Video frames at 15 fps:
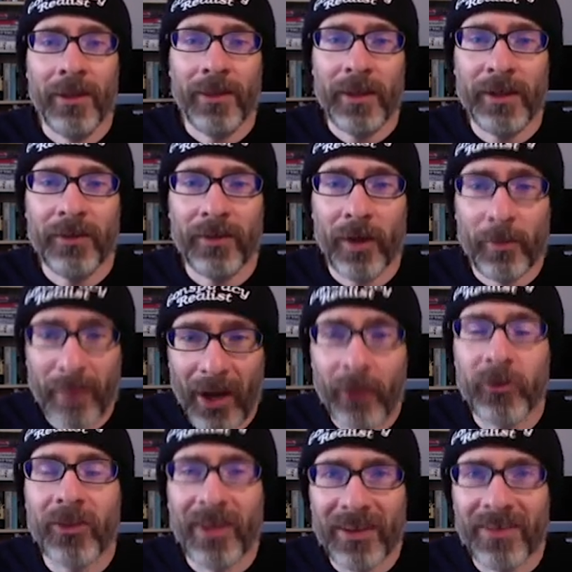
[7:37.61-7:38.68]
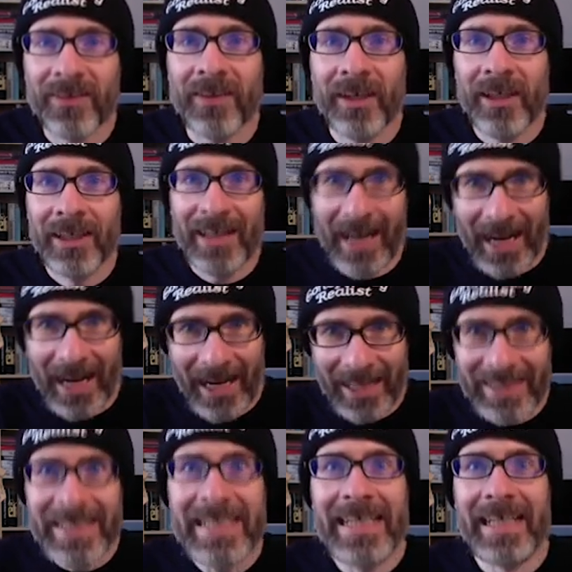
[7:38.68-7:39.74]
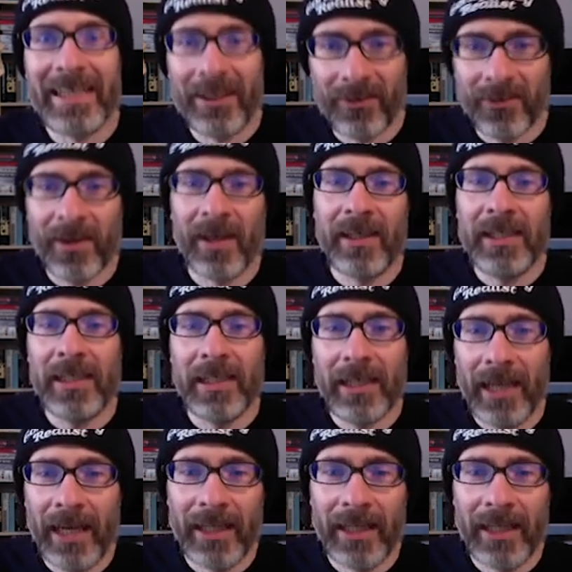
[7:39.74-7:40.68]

things about this idea, this technique.